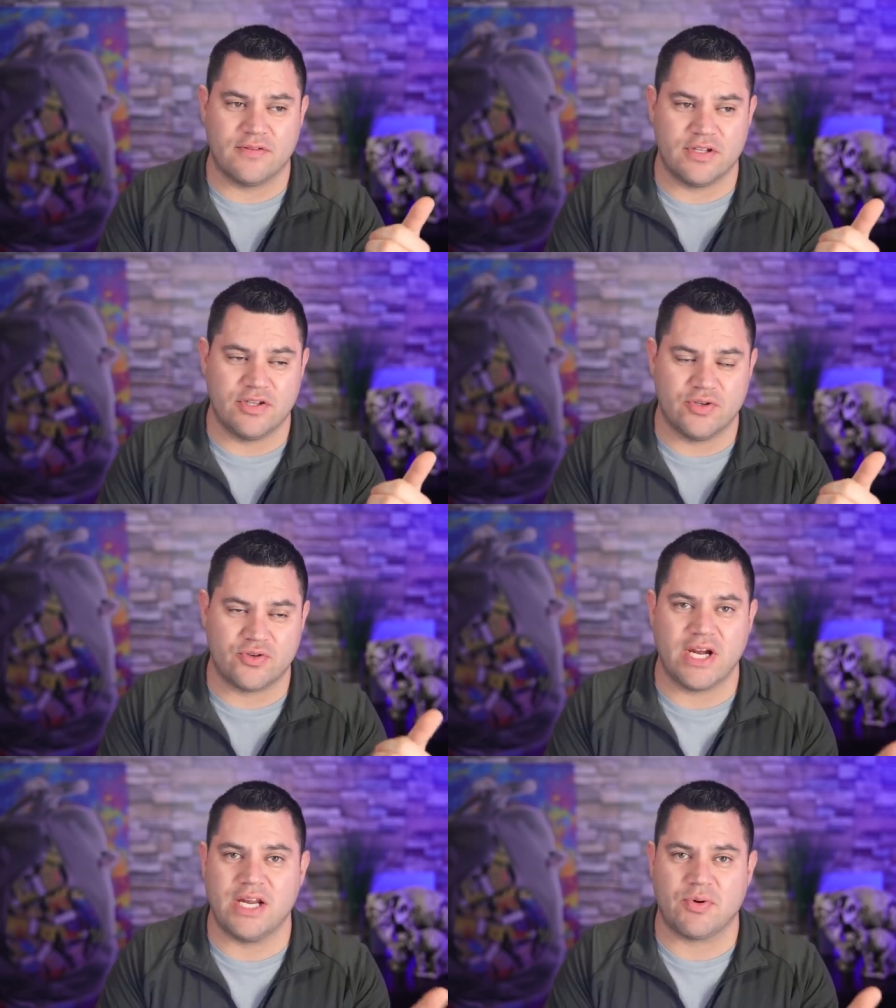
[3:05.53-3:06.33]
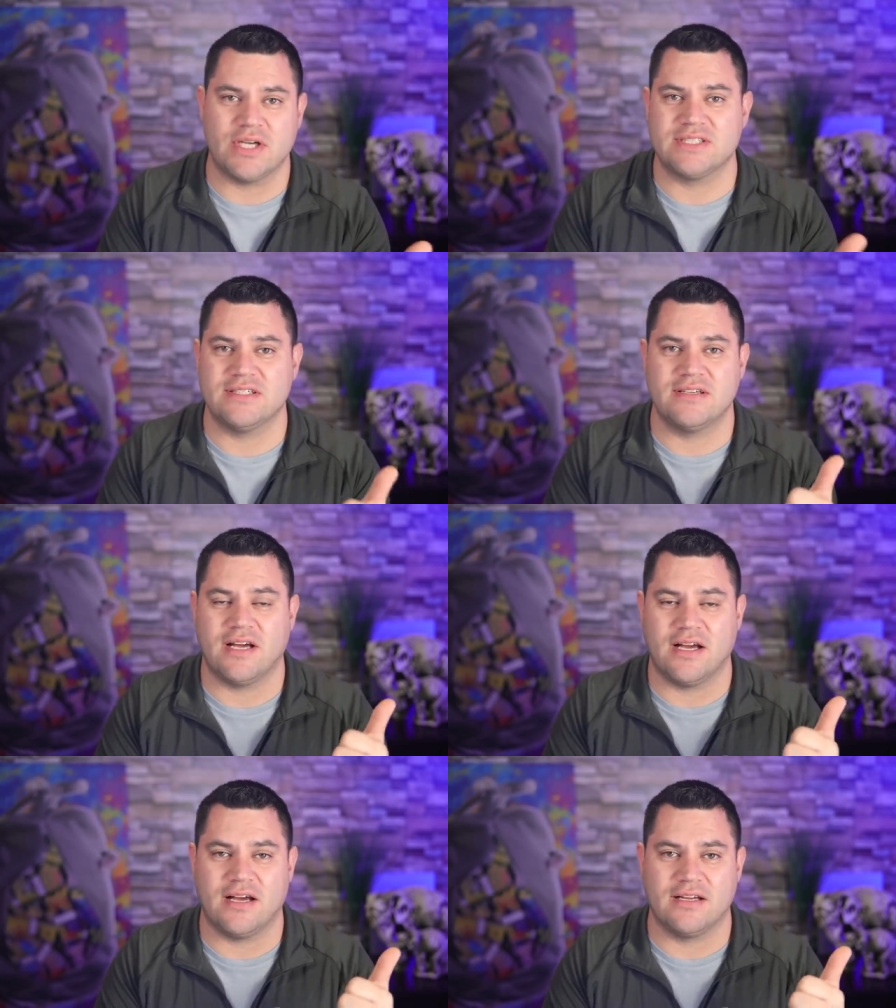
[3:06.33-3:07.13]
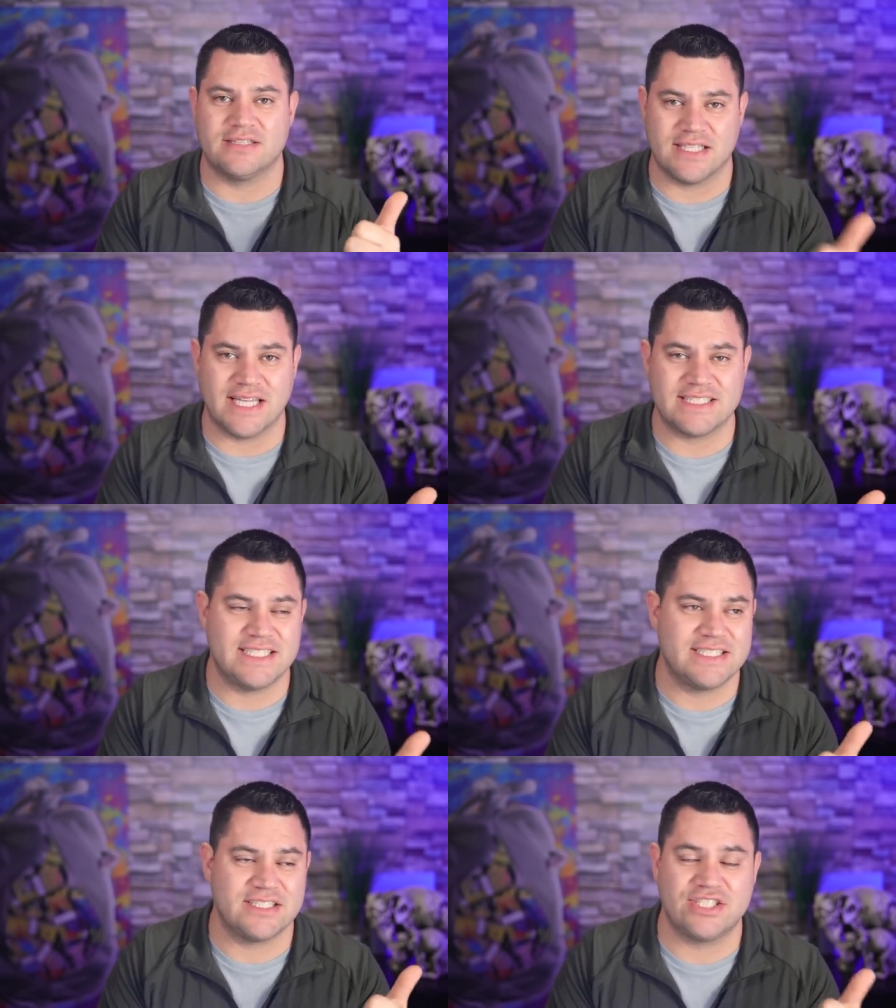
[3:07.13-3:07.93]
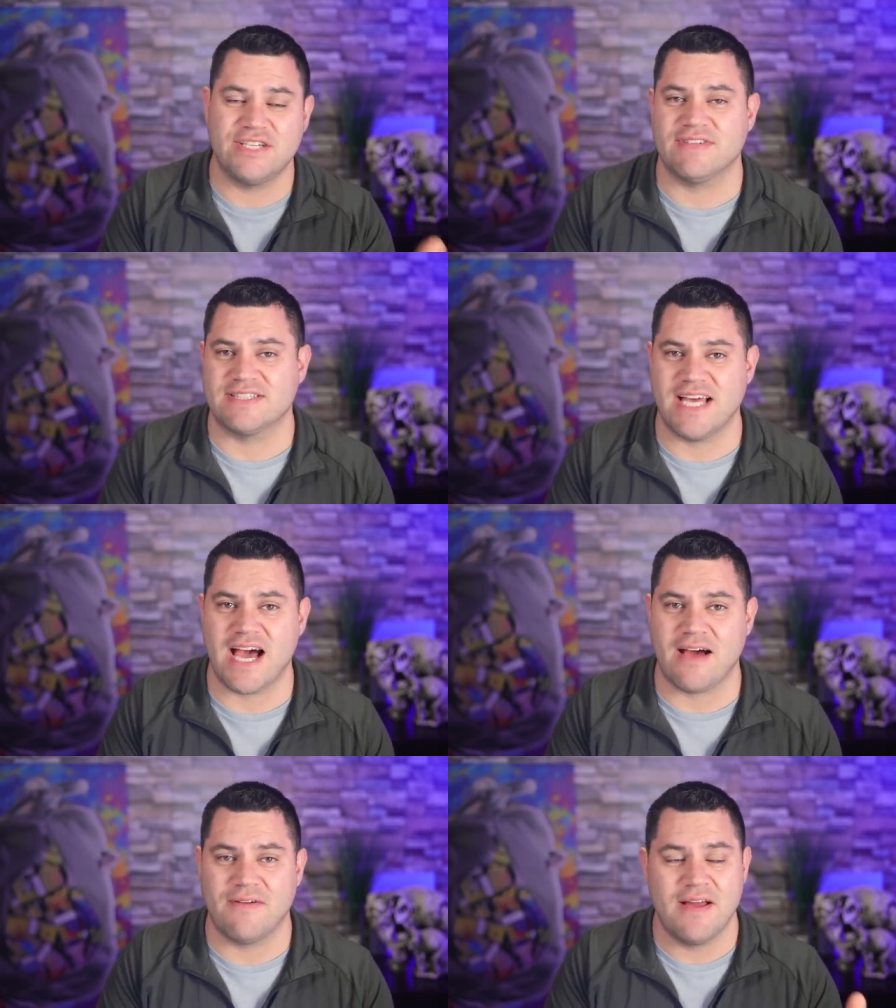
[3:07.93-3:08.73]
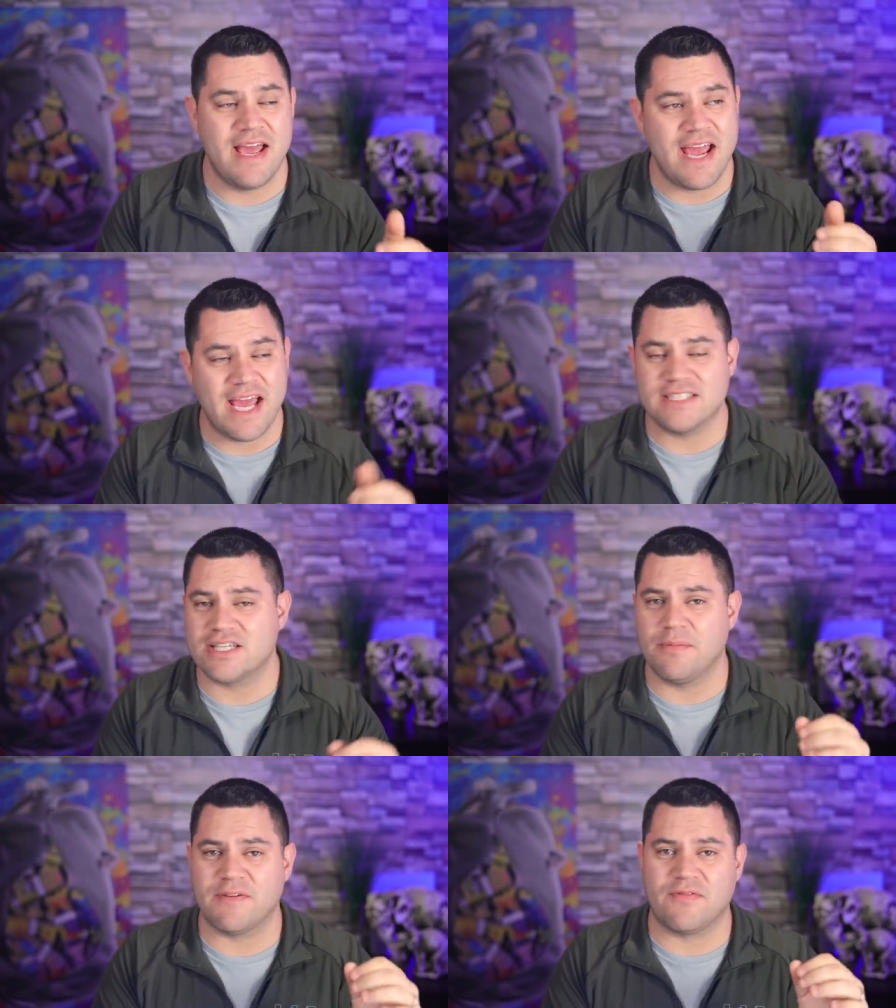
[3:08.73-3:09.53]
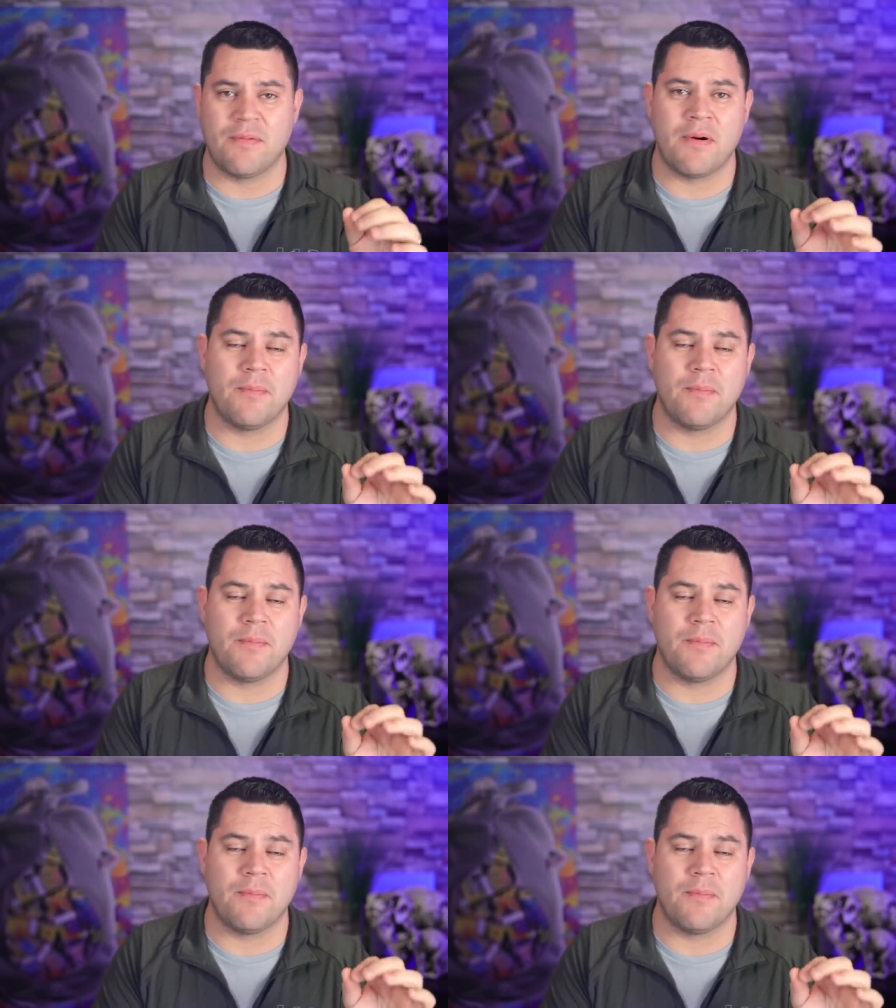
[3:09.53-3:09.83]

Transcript: Ukrainian President uh, Zelensky's chief of staff, and it's coming from